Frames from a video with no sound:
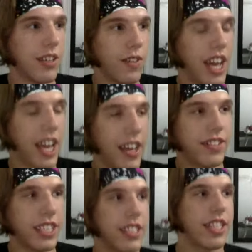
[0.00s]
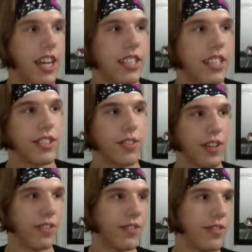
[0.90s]
Well, I have
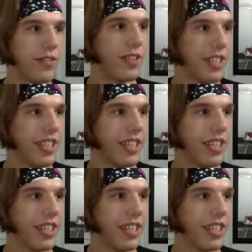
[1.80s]
testosterone.